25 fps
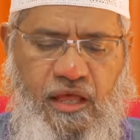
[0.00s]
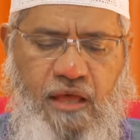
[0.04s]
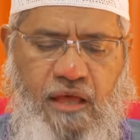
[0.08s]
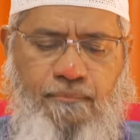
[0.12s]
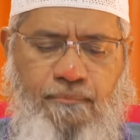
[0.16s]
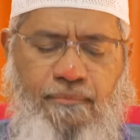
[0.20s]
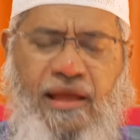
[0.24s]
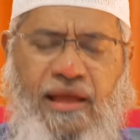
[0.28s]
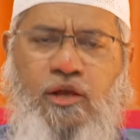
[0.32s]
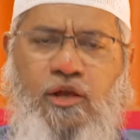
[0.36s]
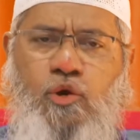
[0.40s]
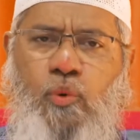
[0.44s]

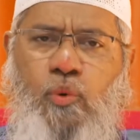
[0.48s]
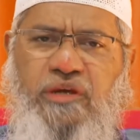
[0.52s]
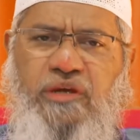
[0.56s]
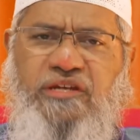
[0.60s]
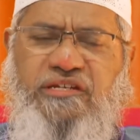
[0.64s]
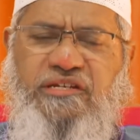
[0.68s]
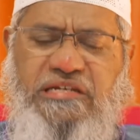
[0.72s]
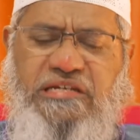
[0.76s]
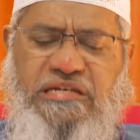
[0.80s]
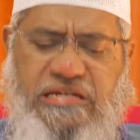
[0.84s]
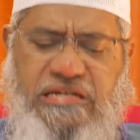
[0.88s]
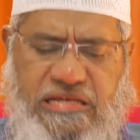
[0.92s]
My
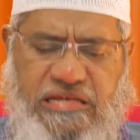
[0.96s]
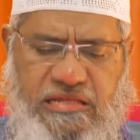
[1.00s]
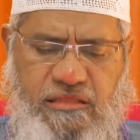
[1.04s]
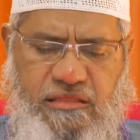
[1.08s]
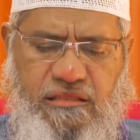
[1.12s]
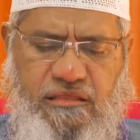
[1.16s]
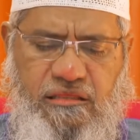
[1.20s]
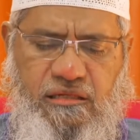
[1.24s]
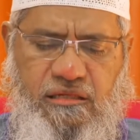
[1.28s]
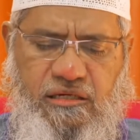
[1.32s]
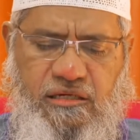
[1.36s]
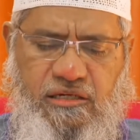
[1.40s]
question
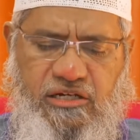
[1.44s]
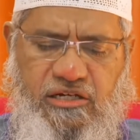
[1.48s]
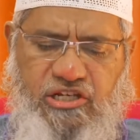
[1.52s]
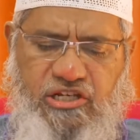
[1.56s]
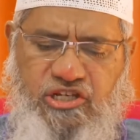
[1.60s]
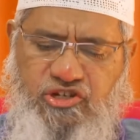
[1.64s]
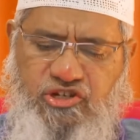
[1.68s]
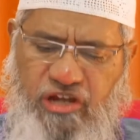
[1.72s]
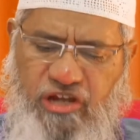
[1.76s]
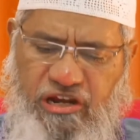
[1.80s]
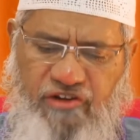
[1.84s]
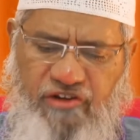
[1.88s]
is,
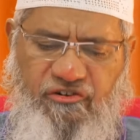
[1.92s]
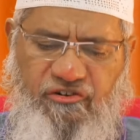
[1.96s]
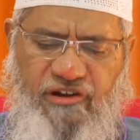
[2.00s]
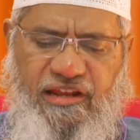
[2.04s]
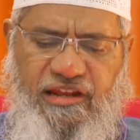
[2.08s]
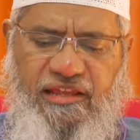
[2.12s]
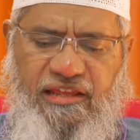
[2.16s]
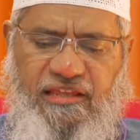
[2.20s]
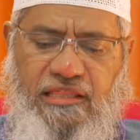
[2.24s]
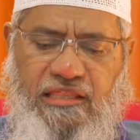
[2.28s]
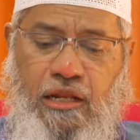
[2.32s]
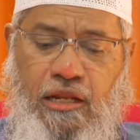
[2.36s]

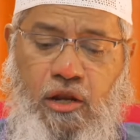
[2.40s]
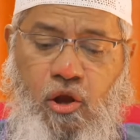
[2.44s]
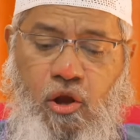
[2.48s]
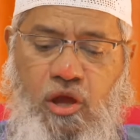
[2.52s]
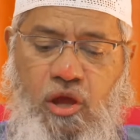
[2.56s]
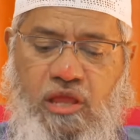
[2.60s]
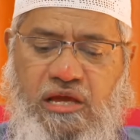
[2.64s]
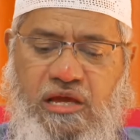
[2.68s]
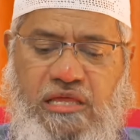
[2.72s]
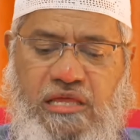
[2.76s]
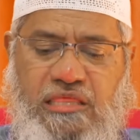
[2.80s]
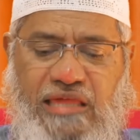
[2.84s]
generally the
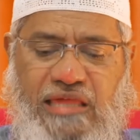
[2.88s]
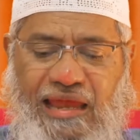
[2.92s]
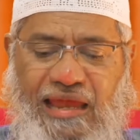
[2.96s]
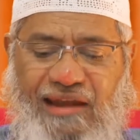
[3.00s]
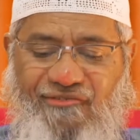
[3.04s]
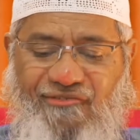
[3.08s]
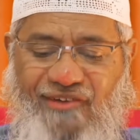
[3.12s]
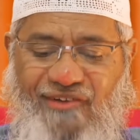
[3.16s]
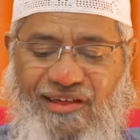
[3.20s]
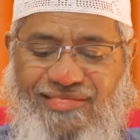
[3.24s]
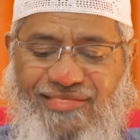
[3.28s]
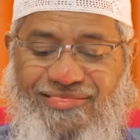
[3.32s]
lawyers
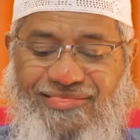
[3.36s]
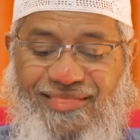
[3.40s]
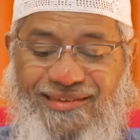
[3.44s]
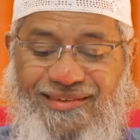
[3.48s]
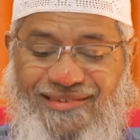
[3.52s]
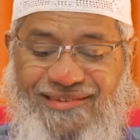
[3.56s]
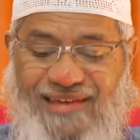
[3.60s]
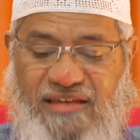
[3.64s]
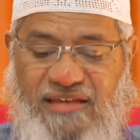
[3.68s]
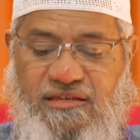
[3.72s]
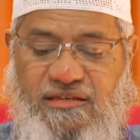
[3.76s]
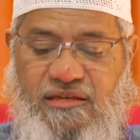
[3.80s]
address the
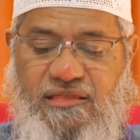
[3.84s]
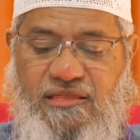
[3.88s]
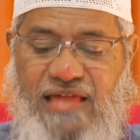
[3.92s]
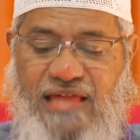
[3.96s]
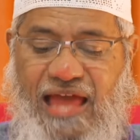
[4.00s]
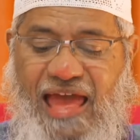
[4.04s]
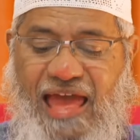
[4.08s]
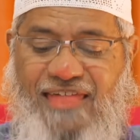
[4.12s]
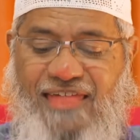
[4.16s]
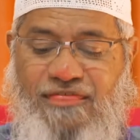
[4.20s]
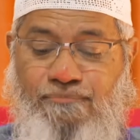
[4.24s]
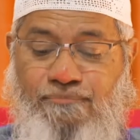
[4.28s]
judges
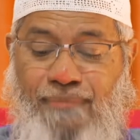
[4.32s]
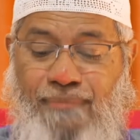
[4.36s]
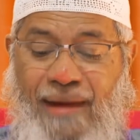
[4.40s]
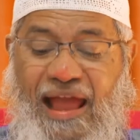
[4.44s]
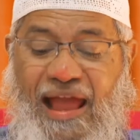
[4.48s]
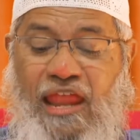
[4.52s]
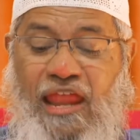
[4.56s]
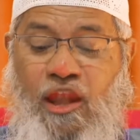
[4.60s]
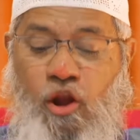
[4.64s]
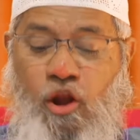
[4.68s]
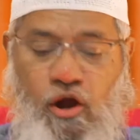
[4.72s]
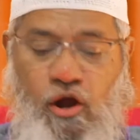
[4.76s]
as
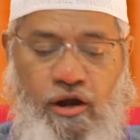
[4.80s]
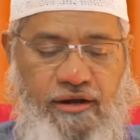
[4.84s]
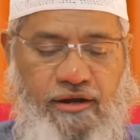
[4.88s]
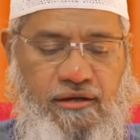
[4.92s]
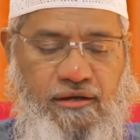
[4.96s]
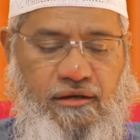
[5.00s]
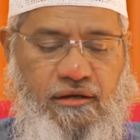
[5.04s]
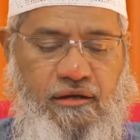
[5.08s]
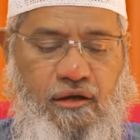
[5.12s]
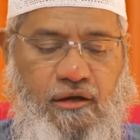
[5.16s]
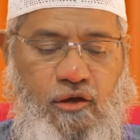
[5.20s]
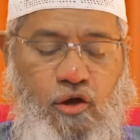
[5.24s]
my lord
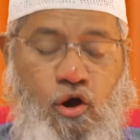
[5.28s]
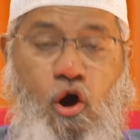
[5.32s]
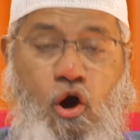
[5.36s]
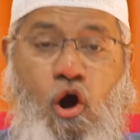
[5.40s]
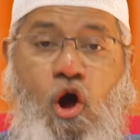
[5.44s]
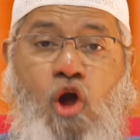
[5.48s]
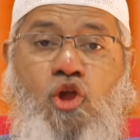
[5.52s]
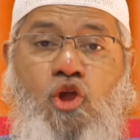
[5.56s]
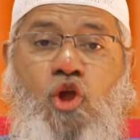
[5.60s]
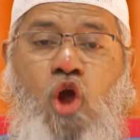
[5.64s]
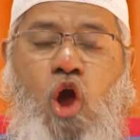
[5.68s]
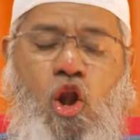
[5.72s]

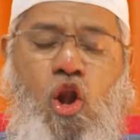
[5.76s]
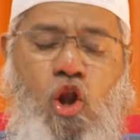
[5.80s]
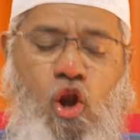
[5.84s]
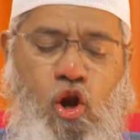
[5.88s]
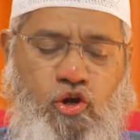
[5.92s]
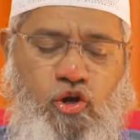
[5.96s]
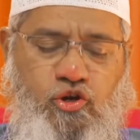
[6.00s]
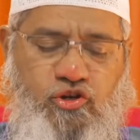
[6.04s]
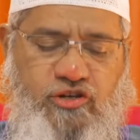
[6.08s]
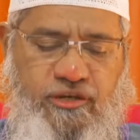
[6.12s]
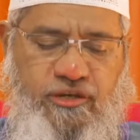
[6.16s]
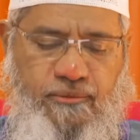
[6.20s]
or your
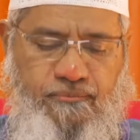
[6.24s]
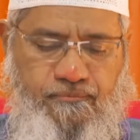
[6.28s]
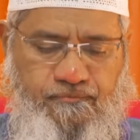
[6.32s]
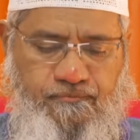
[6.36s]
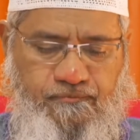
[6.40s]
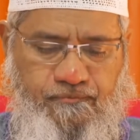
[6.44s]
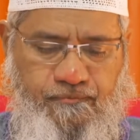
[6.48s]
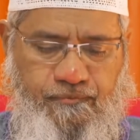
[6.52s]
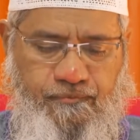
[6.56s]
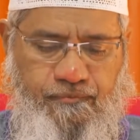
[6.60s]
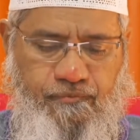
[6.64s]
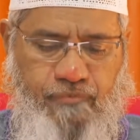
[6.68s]
lordship.
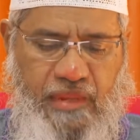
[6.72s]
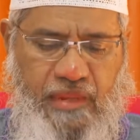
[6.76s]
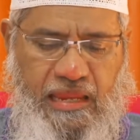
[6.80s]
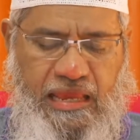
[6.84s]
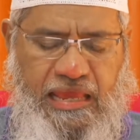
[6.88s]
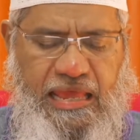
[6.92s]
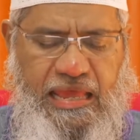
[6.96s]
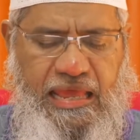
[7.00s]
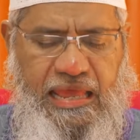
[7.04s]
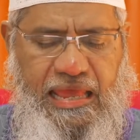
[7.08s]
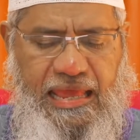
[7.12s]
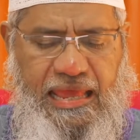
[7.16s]

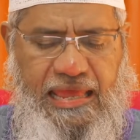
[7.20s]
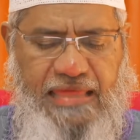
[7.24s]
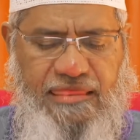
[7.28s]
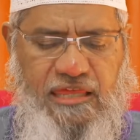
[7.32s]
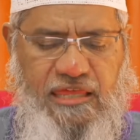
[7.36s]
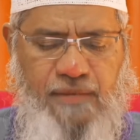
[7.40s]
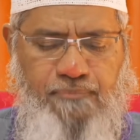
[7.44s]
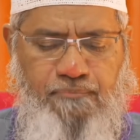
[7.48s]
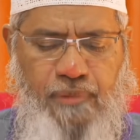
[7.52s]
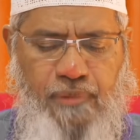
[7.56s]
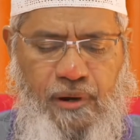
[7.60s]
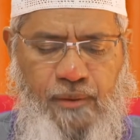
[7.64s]
Is
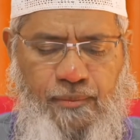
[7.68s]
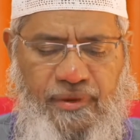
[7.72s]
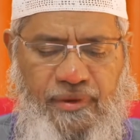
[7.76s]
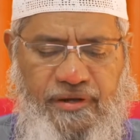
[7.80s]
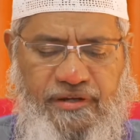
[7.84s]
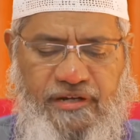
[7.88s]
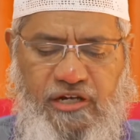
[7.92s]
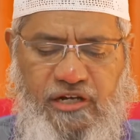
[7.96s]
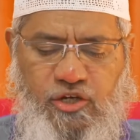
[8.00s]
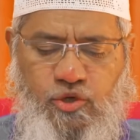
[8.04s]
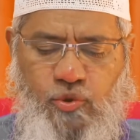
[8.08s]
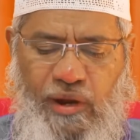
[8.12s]
it
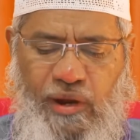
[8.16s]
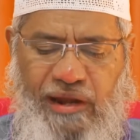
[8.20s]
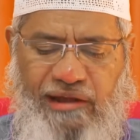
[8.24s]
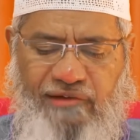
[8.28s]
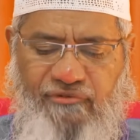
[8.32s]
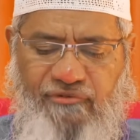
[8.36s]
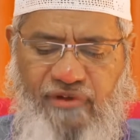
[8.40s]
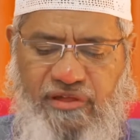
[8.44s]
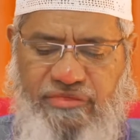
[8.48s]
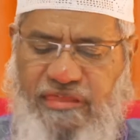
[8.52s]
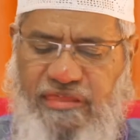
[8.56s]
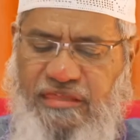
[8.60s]
permitted to
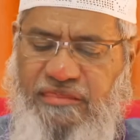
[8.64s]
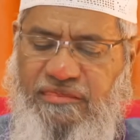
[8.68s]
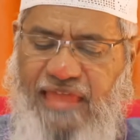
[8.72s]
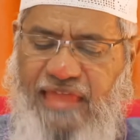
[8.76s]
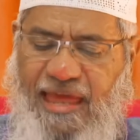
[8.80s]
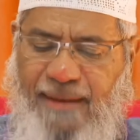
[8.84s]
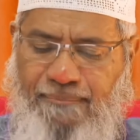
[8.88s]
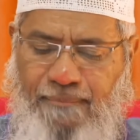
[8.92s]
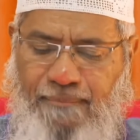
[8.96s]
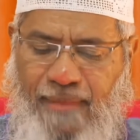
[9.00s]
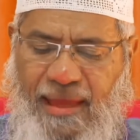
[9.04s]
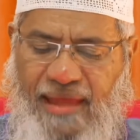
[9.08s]
address in
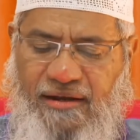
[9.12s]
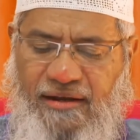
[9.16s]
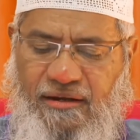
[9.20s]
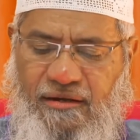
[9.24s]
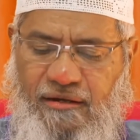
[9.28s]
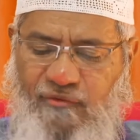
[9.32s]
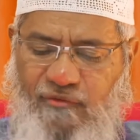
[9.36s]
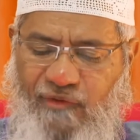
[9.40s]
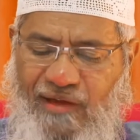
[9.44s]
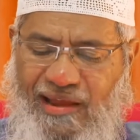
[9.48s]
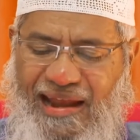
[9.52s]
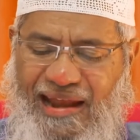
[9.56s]
that
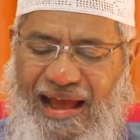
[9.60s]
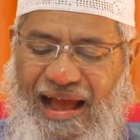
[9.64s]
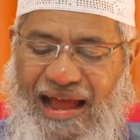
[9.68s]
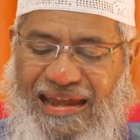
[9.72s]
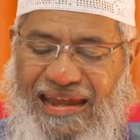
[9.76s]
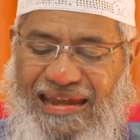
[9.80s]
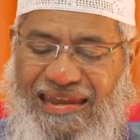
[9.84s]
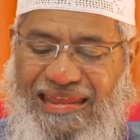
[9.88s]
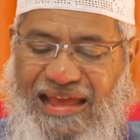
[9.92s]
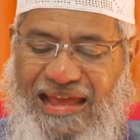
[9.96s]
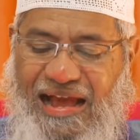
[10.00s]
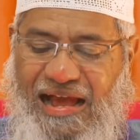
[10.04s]
manner when a
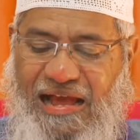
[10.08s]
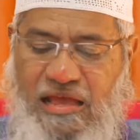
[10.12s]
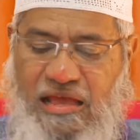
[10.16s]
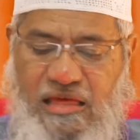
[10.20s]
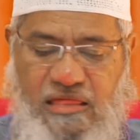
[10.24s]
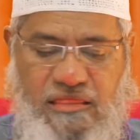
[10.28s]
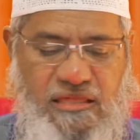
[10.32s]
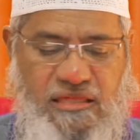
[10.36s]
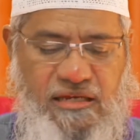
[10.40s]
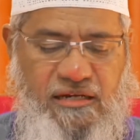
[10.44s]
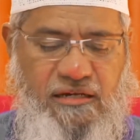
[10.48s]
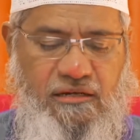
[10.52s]
niyyah
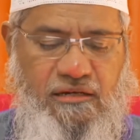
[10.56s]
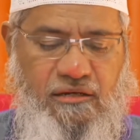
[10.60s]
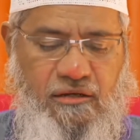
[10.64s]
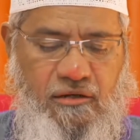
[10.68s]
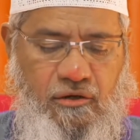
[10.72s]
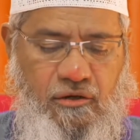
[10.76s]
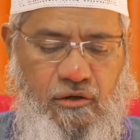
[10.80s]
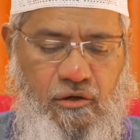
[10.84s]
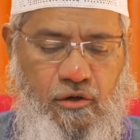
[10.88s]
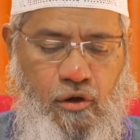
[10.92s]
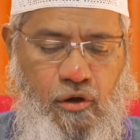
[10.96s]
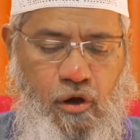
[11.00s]
isn't
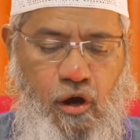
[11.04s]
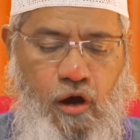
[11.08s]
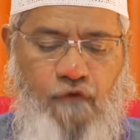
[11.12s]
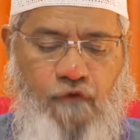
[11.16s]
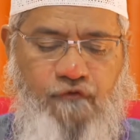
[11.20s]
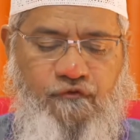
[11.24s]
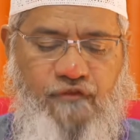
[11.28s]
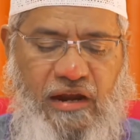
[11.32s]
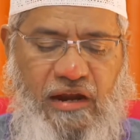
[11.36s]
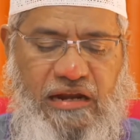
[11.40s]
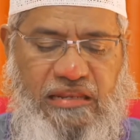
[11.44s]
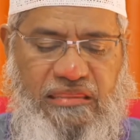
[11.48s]

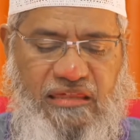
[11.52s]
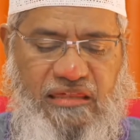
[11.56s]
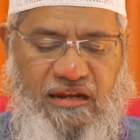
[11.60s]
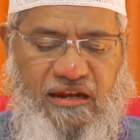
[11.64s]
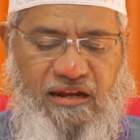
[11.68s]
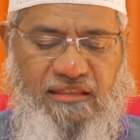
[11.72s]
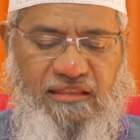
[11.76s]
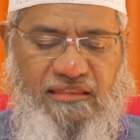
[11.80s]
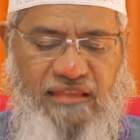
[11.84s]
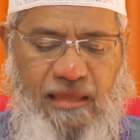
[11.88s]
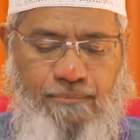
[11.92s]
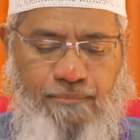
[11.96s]
of
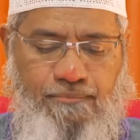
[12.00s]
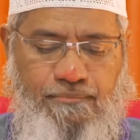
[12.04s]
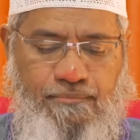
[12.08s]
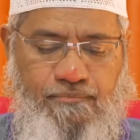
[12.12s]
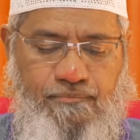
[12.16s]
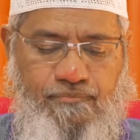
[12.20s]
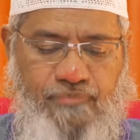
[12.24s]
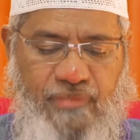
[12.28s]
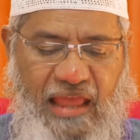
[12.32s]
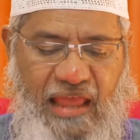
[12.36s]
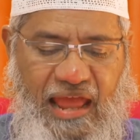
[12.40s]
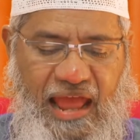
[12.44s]
considering them
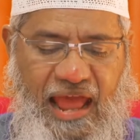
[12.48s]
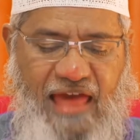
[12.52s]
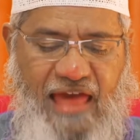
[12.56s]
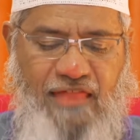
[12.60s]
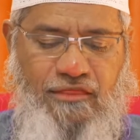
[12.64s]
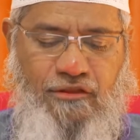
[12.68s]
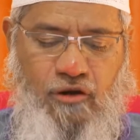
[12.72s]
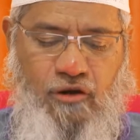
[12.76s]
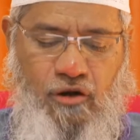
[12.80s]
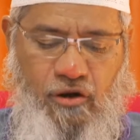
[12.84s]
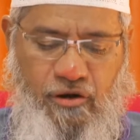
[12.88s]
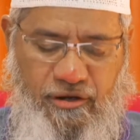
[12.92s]

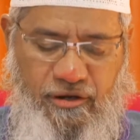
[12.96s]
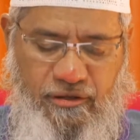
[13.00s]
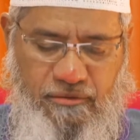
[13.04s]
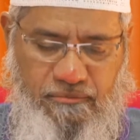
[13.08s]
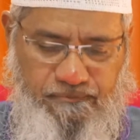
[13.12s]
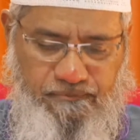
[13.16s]
as Lord?